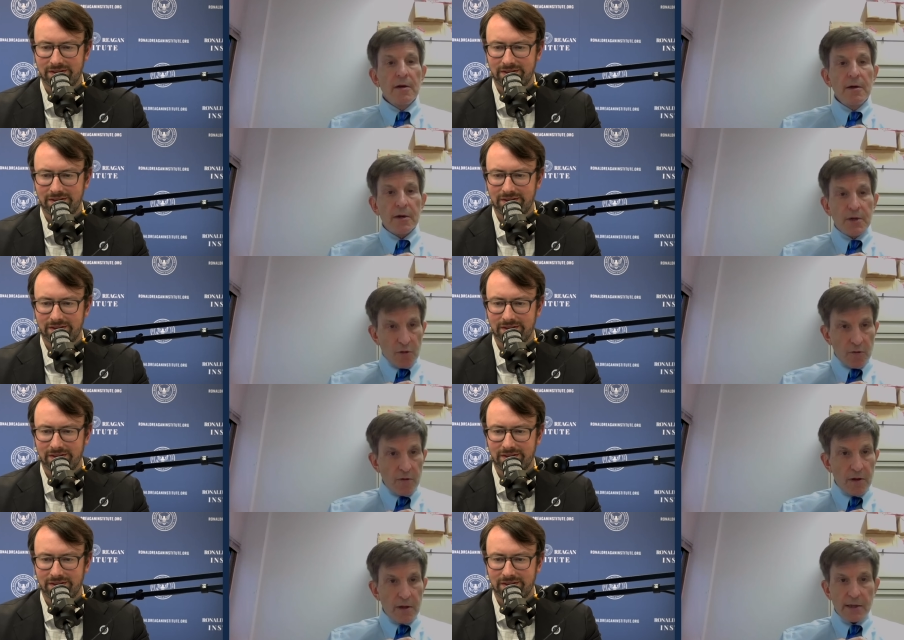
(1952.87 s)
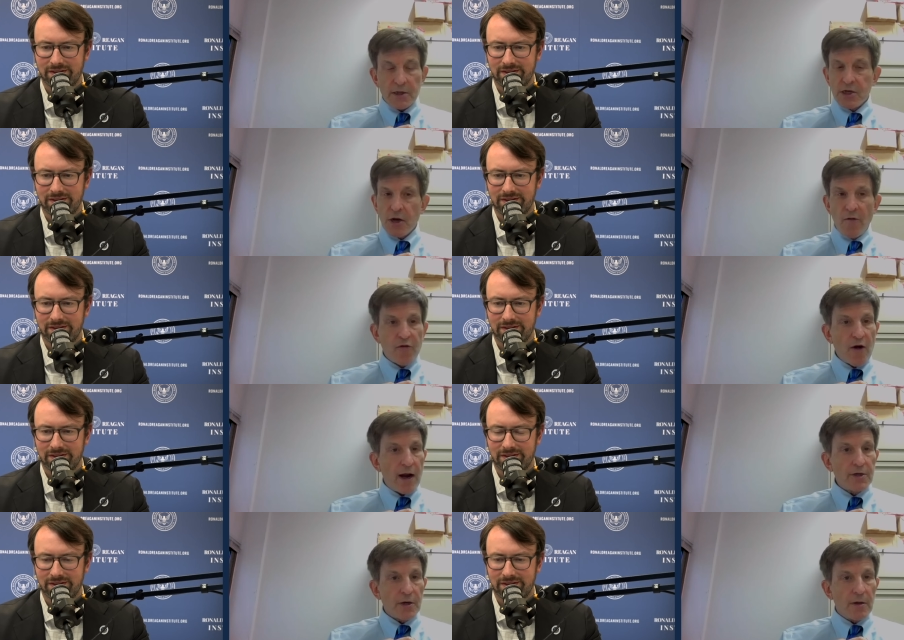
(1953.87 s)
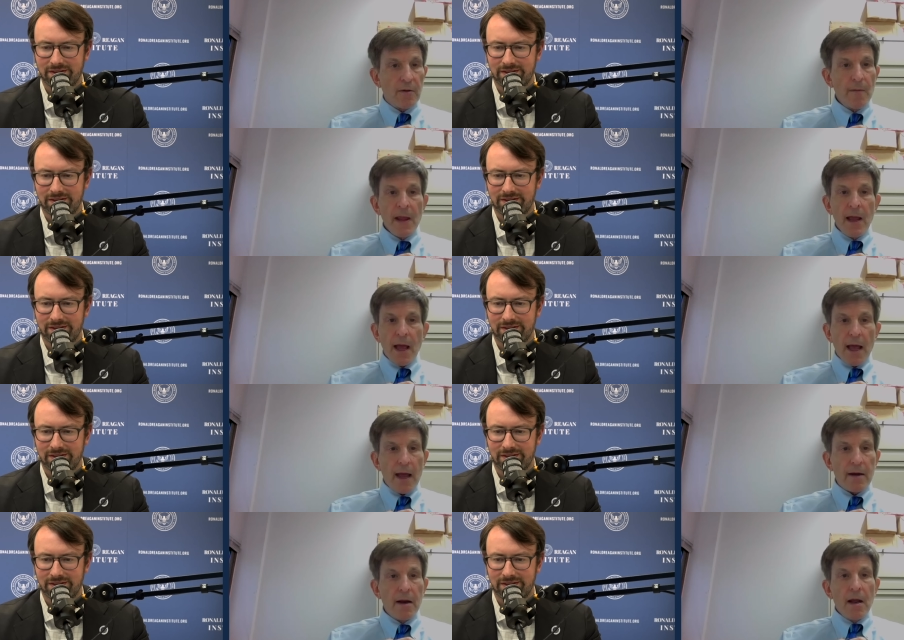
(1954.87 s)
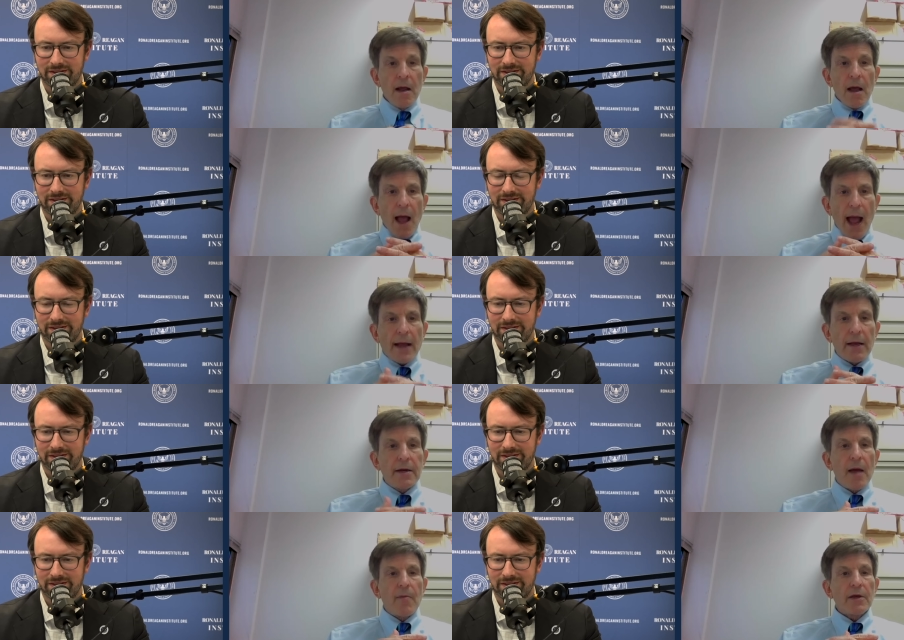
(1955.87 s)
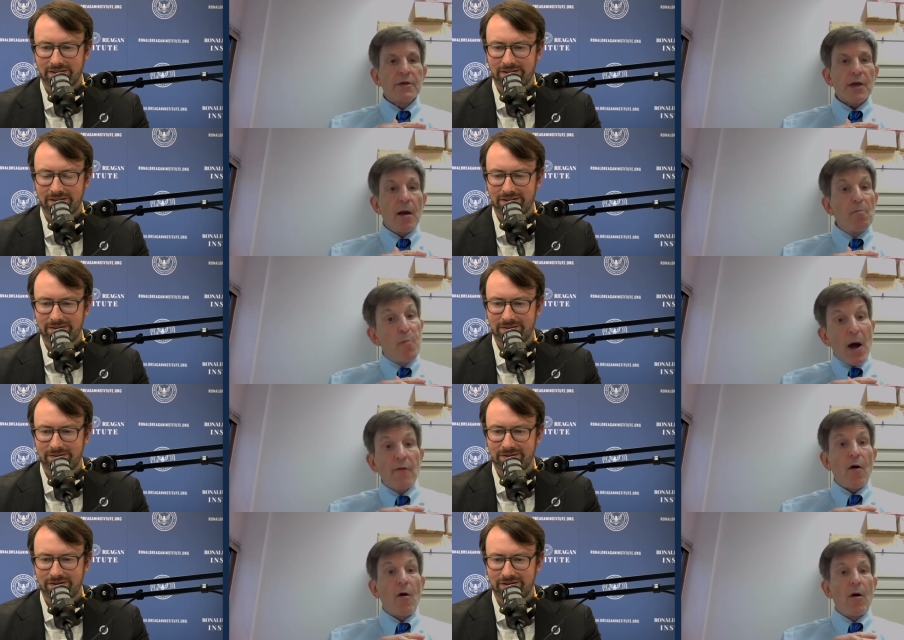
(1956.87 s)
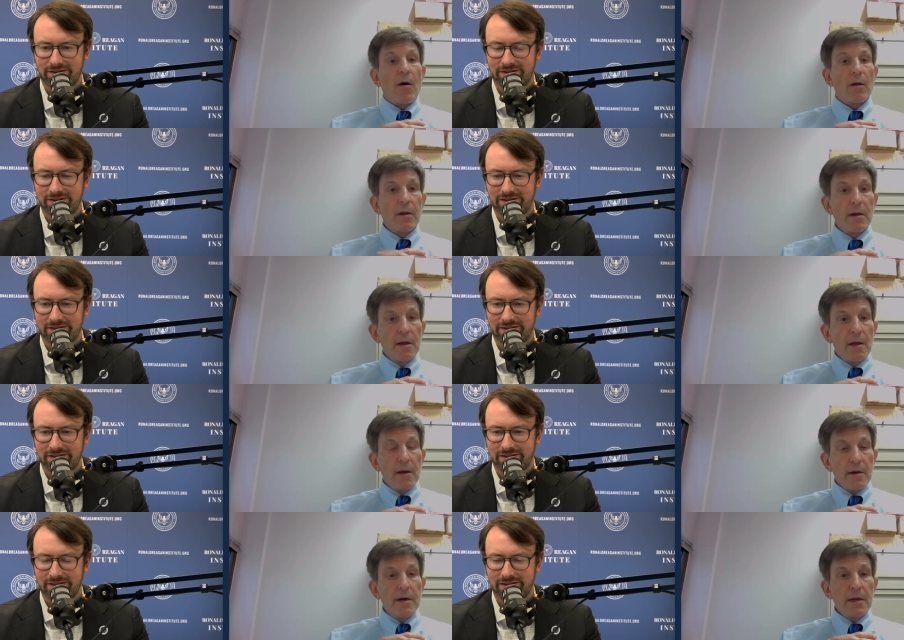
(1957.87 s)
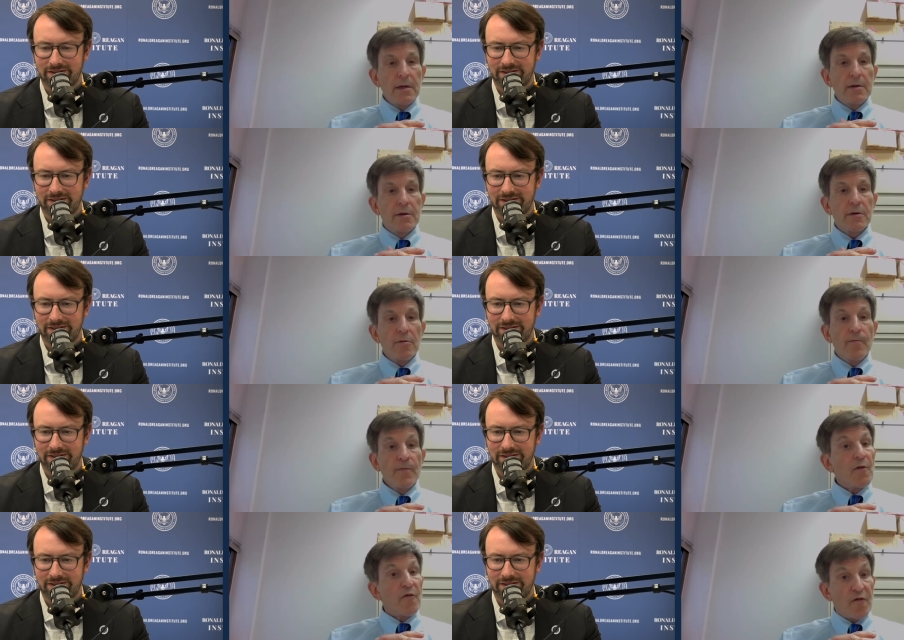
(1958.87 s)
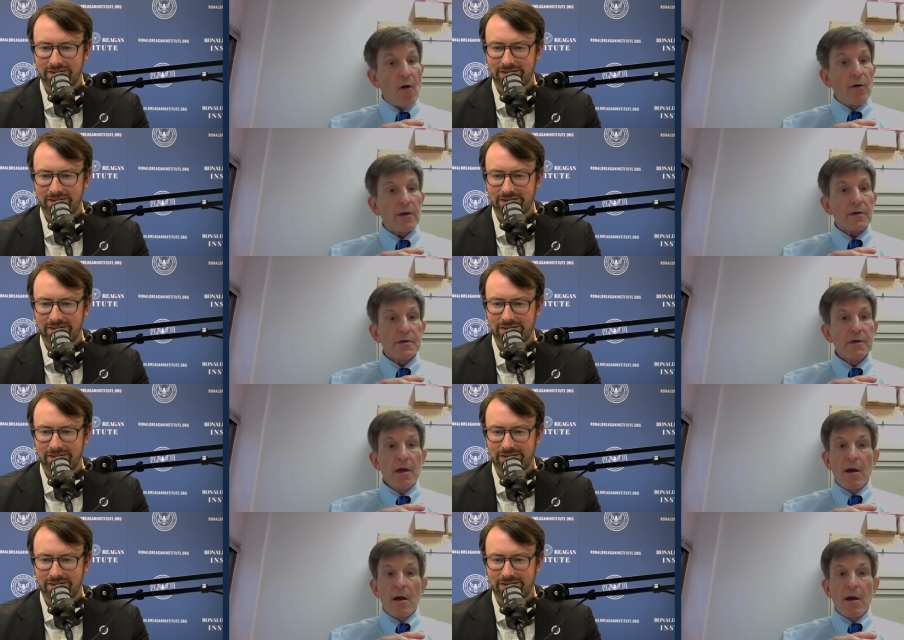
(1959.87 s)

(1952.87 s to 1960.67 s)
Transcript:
Speaker 1: to truth. That's so fragile, and academics above all need to focus